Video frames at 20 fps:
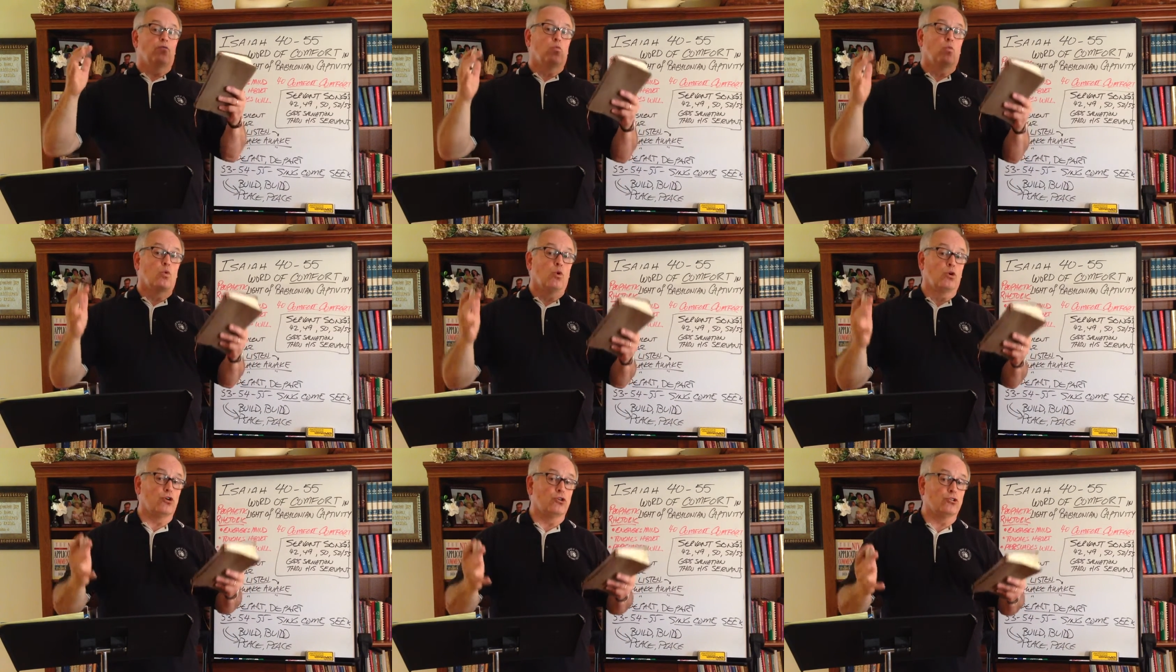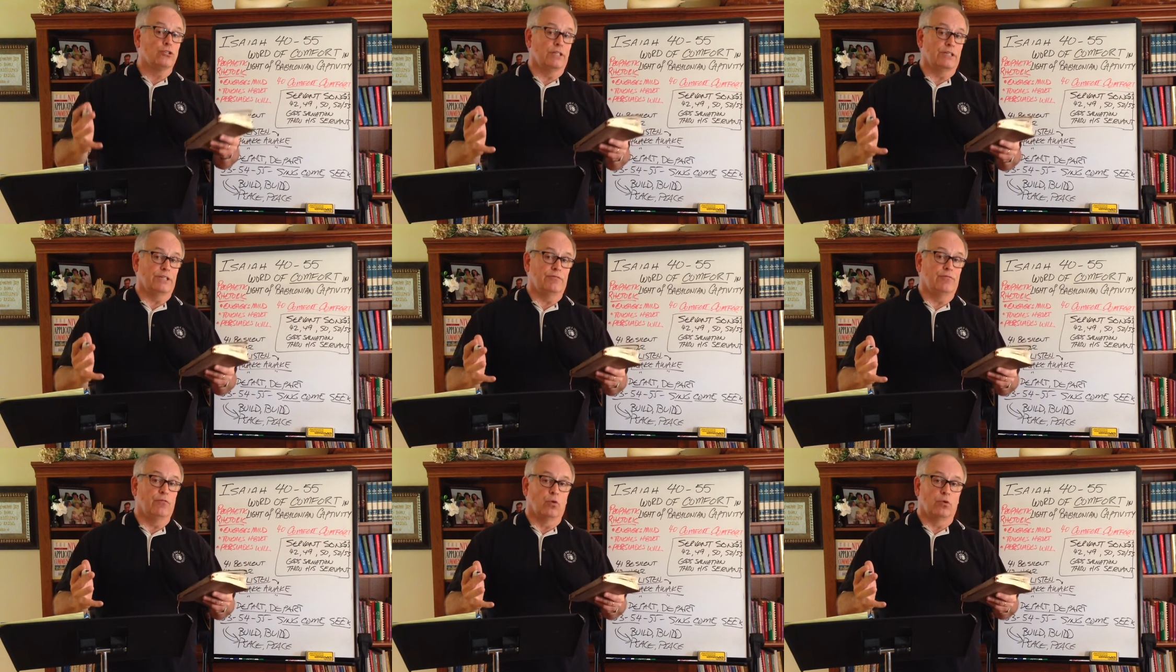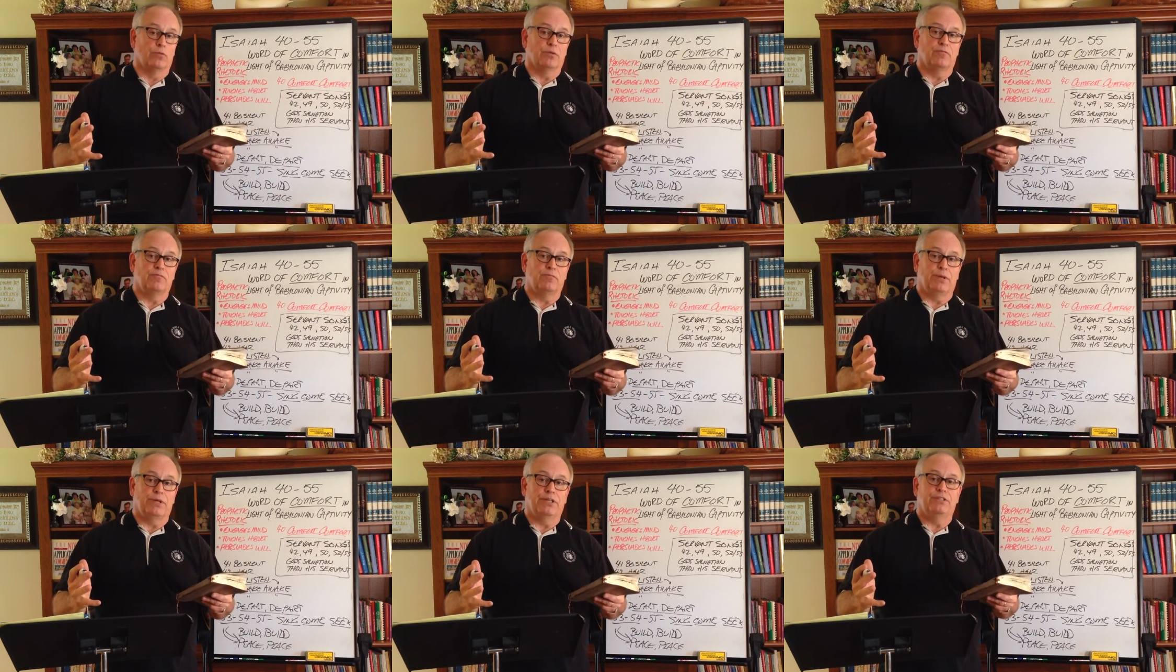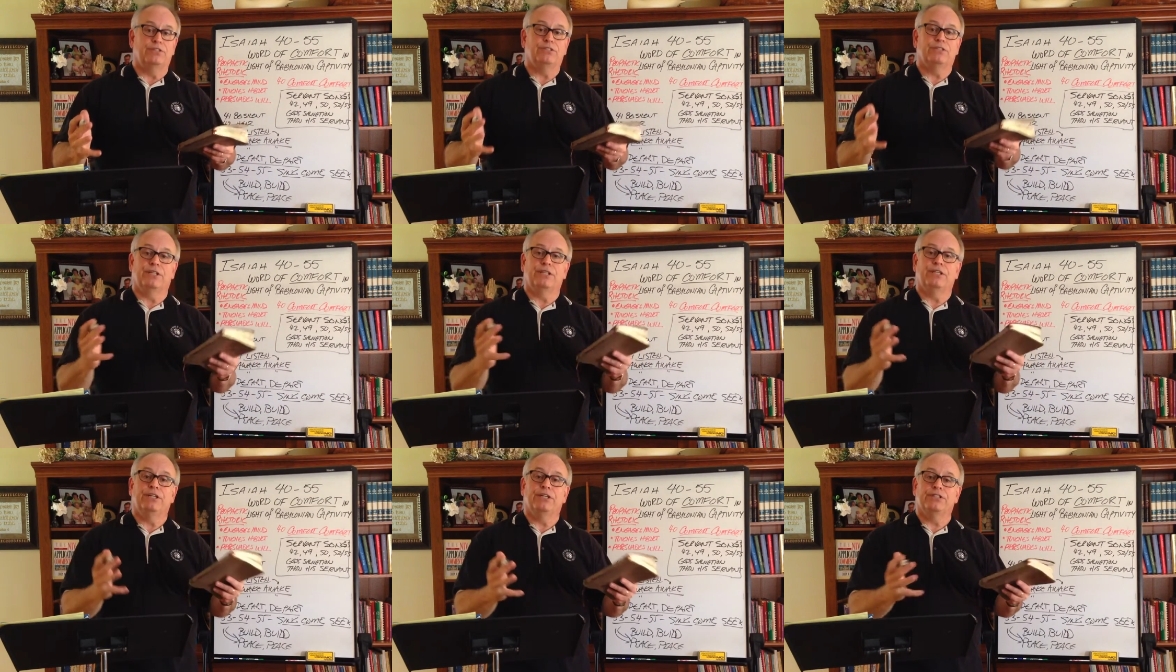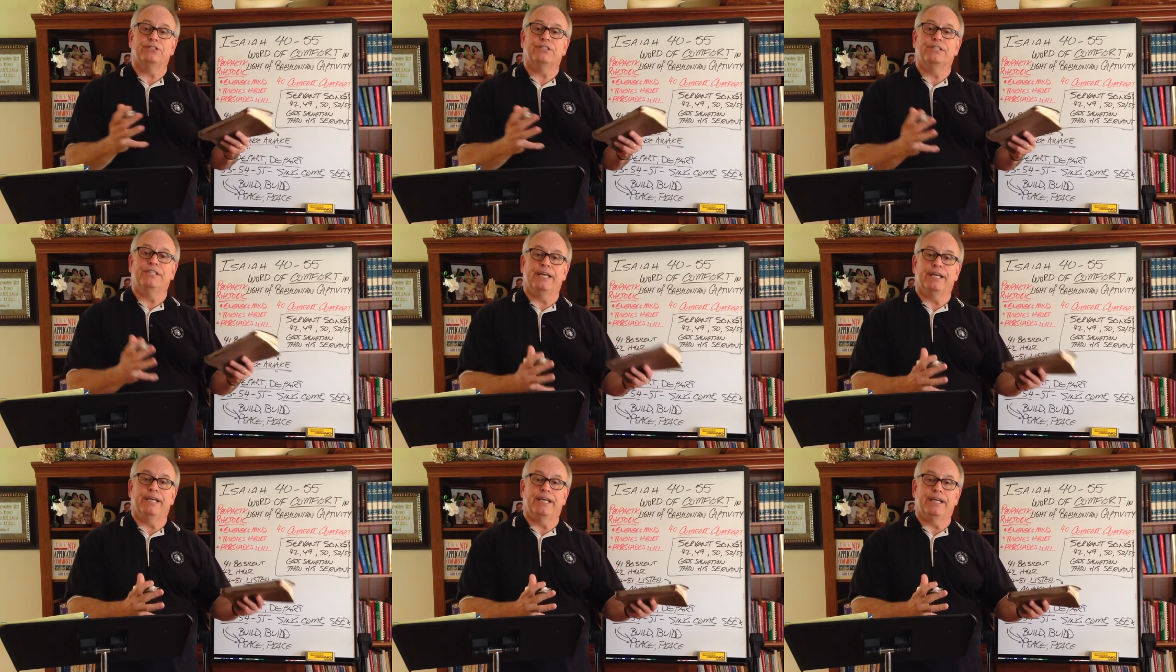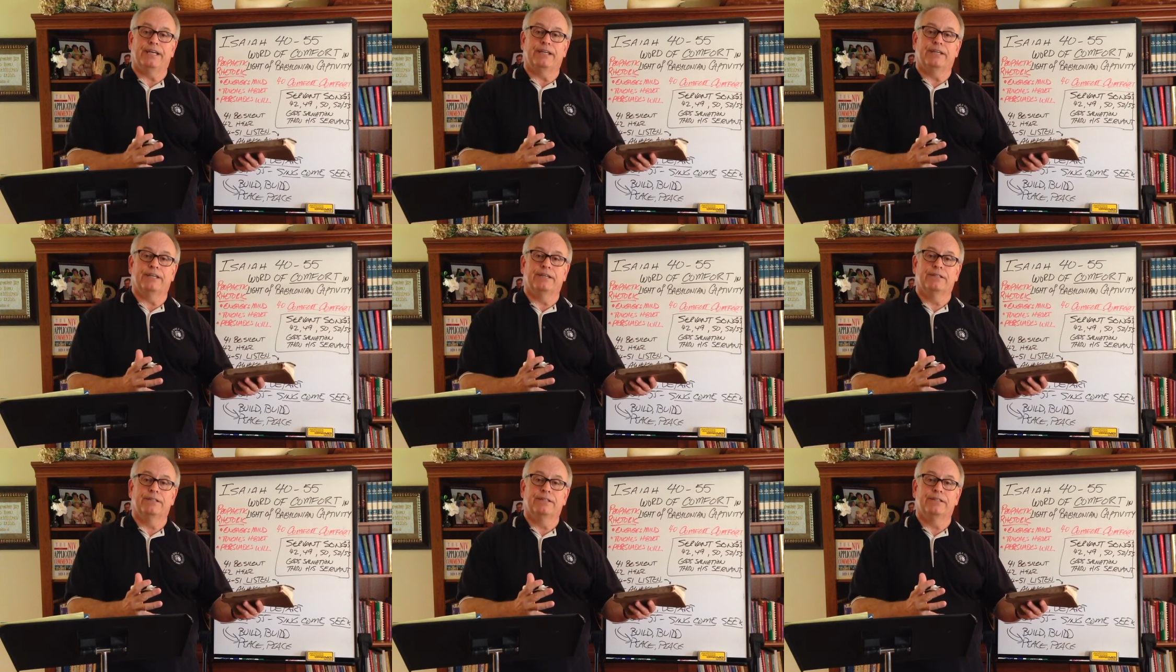worldly form of peace in his day.